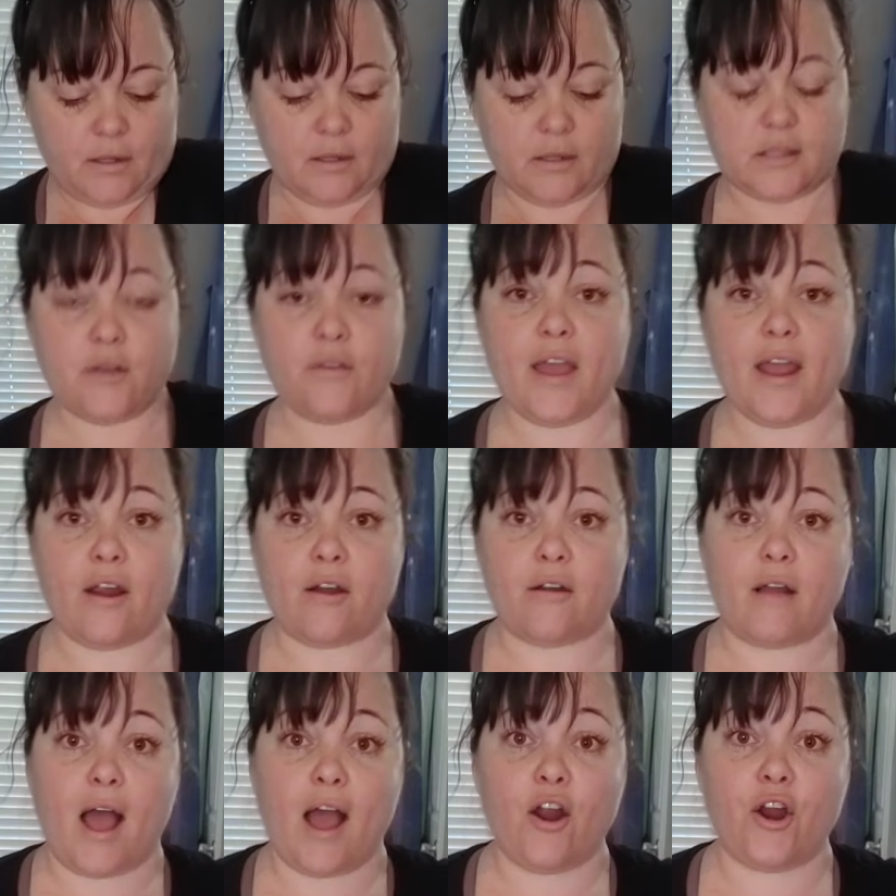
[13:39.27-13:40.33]
So there,
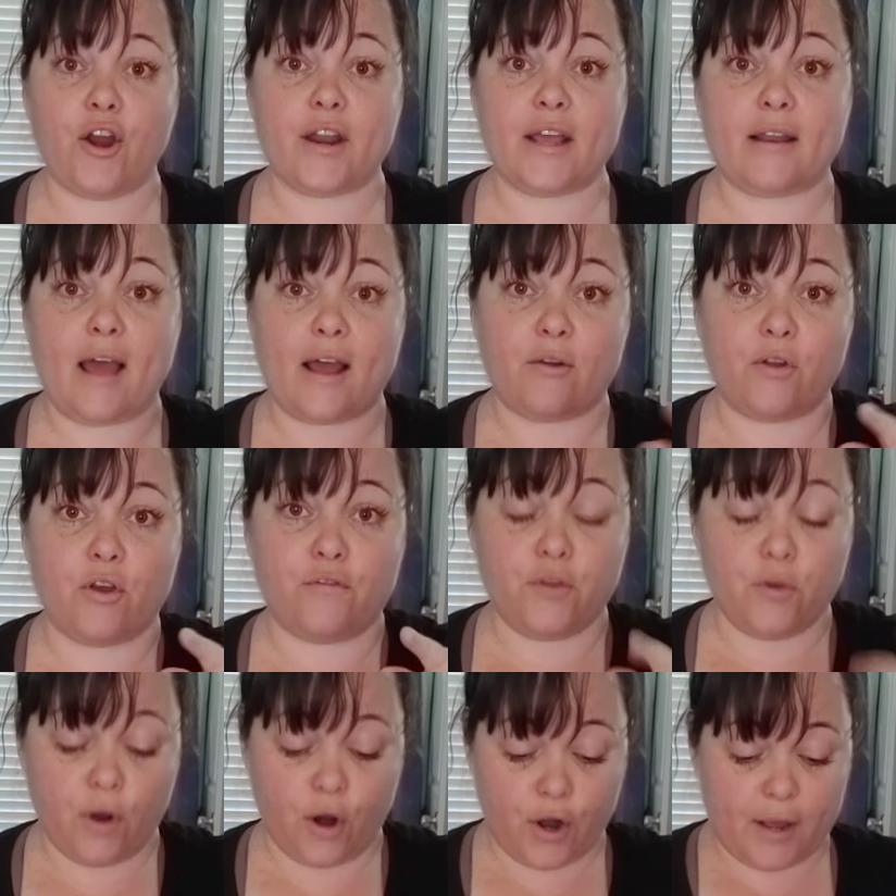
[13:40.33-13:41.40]
I heard it. I don't know if
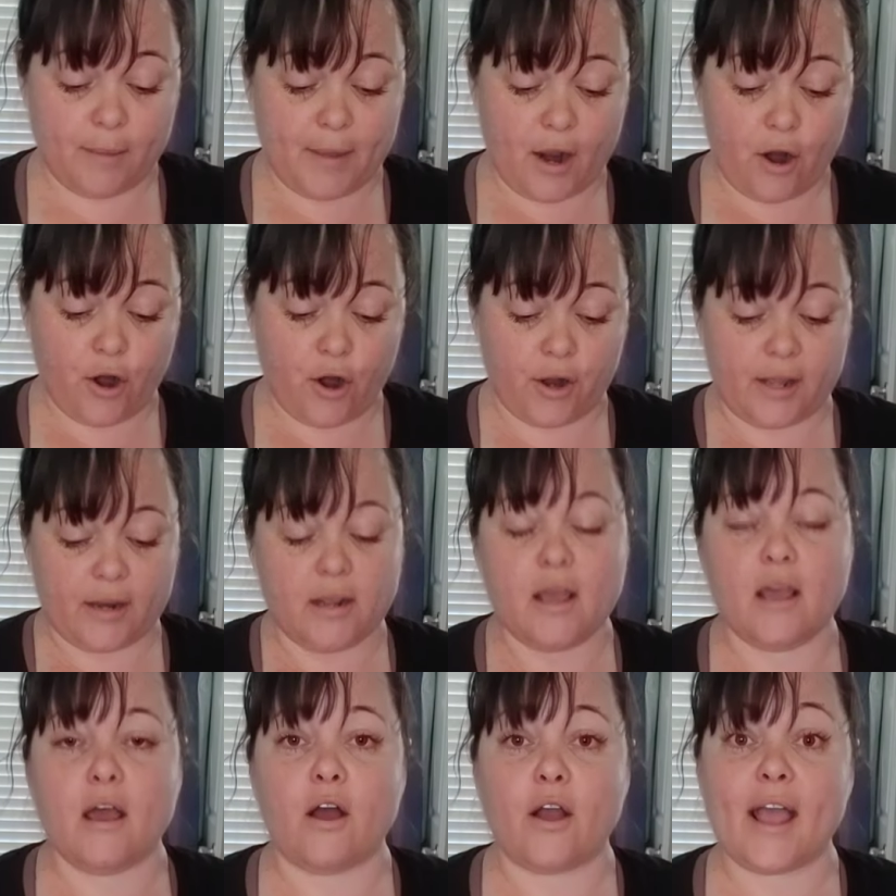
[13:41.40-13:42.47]
you heard it, but I heard it.
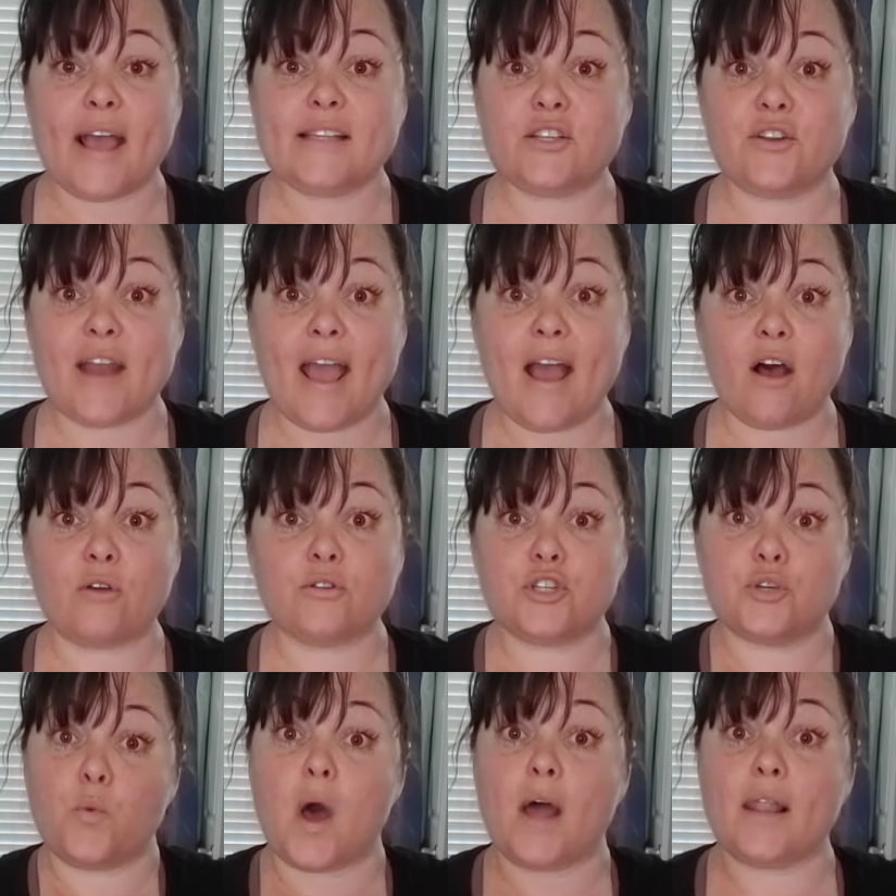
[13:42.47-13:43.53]
Okay, so now
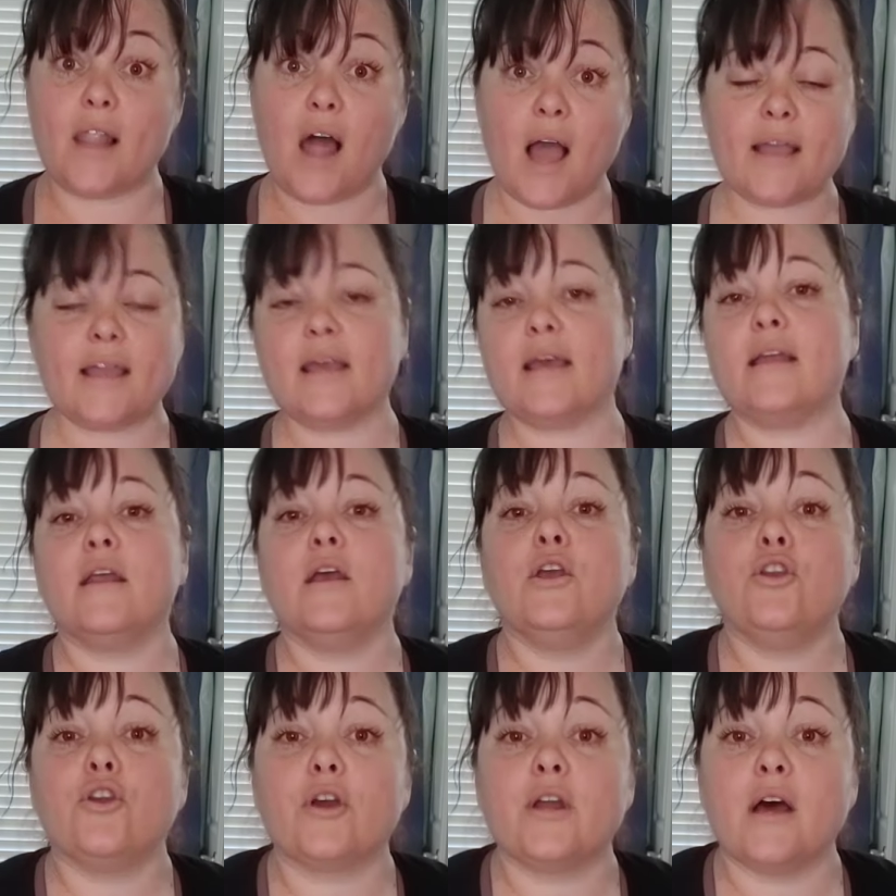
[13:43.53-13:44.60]
to unlock it,
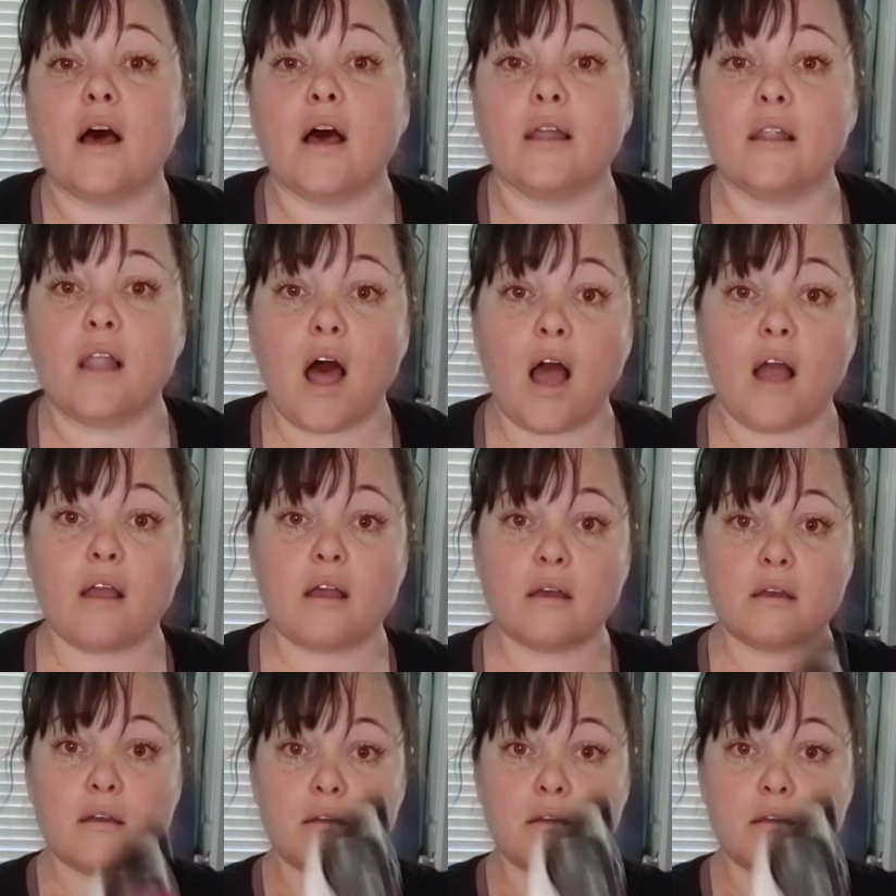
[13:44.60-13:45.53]
you're going to unlock